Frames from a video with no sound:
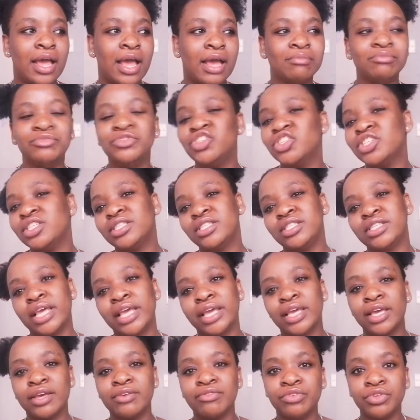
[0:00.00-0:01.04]
I'm just
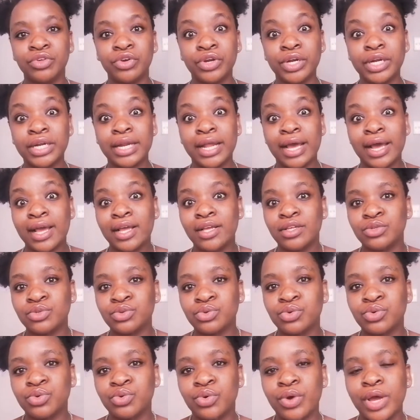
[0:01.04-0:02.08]
saying, if you're in high
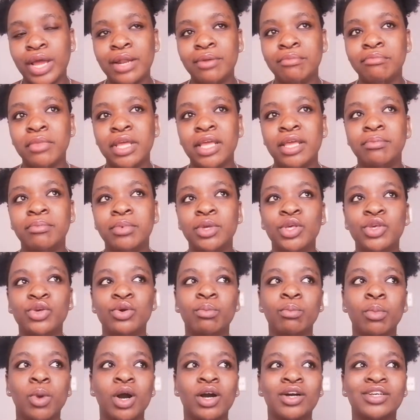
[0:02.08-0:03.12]
school and maybe
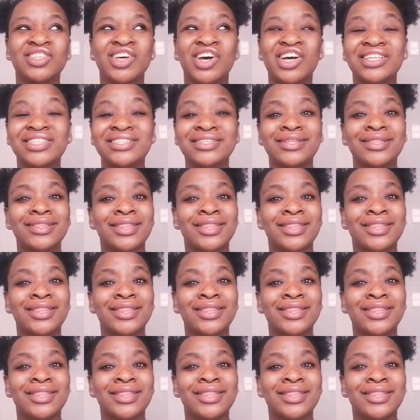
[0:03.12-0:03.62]
your marks aren't